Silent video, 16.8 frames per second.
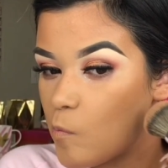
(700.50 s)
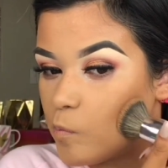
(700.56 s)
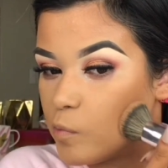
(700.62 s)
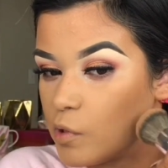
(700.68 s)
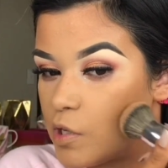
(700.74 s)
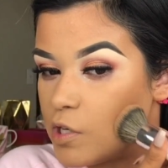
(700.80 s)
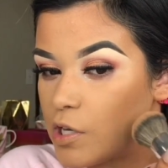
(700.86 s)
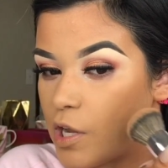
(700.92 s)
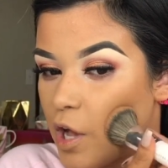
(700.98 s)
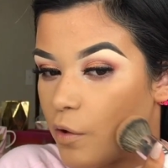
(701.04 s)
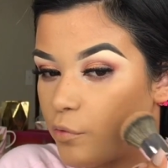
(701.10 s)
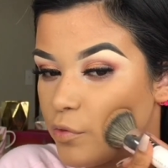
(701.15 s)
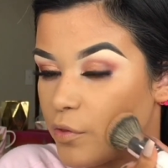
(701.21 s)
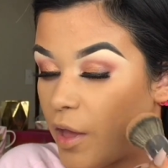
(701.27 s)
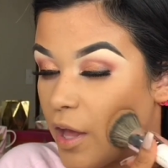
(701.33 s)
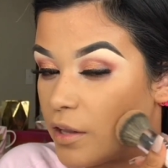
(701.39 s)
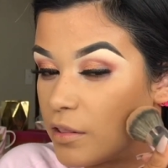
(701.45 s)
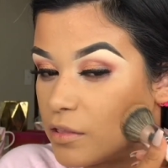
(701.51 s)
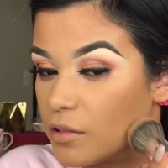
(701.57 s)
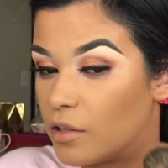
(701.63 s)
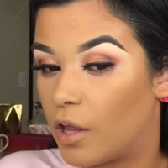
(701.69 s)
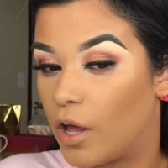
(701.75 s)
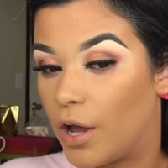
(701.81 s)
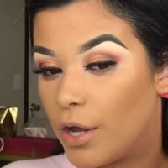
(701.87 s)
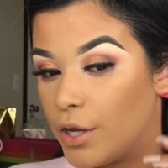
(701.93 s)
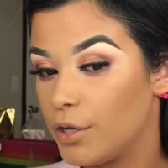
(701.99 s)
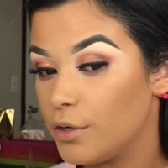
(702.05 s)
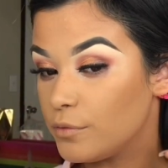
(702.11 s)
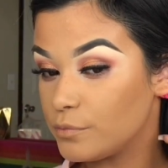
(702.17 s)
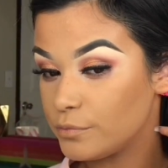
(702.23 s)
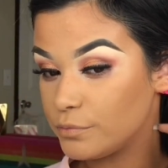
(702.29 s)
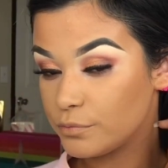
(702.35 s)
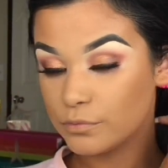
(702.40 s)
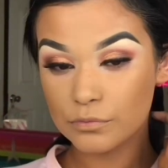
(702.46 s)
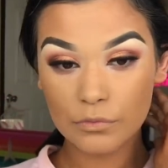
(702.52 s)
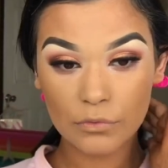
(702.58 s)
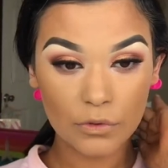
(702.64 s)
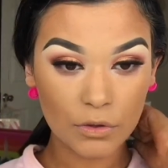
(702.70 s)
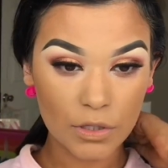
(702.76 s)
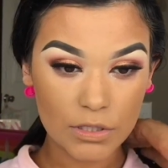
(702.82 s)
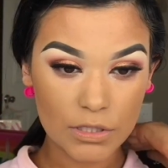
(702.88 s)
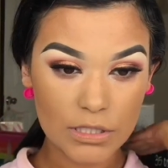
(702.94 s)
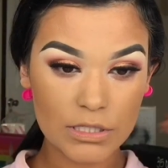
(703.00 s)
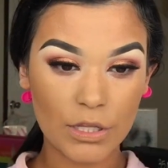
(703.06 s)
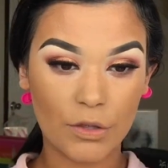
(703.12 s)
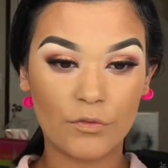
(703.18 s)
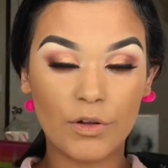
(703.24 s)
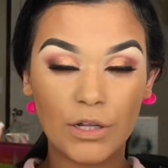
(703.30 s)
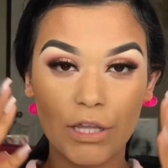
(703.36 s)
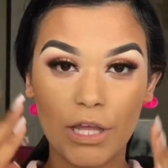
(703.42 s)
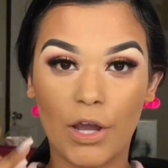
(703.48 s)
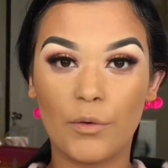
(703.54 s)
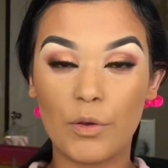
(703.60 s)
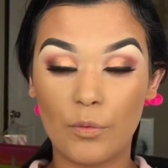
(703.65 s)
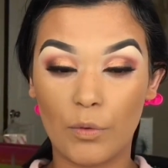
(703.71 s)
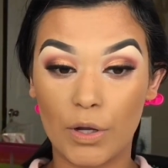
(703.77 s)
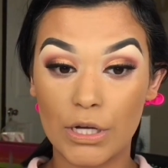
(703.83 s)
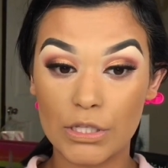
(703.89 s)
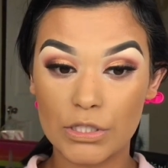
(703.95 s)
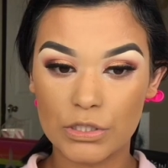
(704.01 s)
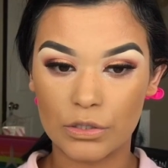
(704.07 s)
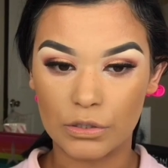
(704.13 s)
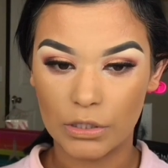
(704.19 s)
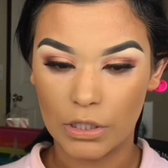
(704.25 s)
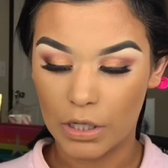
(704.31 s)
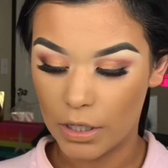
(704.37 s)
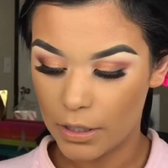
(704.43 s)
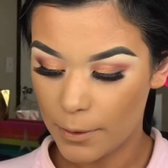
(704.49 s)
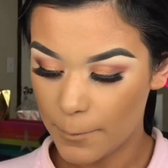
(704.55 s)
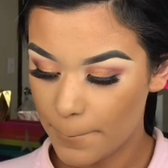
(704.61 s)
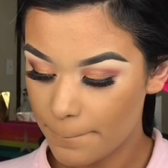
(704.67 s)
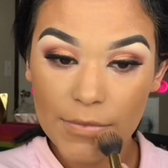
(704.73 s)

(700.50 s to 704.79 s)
blend out that line. This is definitely how we want it to look.